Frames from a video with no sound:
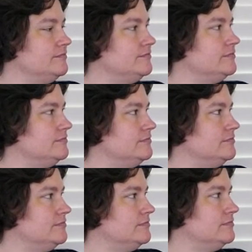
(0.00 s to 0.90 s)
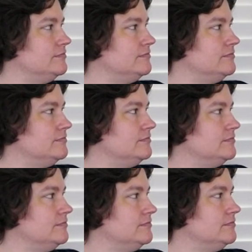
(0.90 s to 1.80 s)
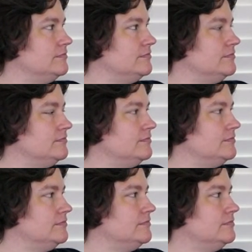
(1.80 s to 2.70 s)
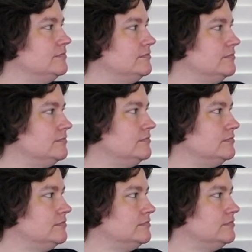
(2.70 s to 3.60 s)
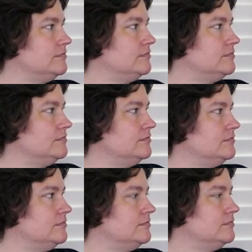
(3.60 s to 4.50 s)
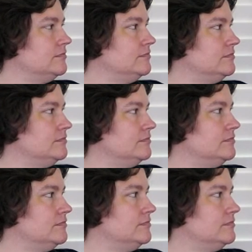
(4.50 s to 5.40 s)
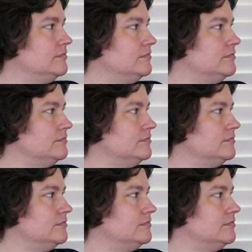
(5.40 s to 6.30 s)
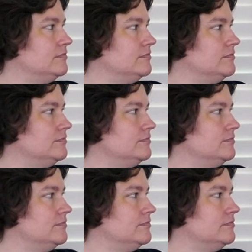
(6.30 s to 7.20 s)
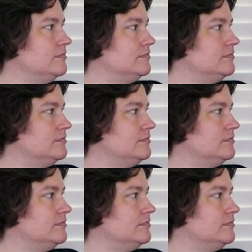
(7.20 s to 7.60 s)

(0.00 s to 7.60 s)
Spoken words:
The person shown says nothing.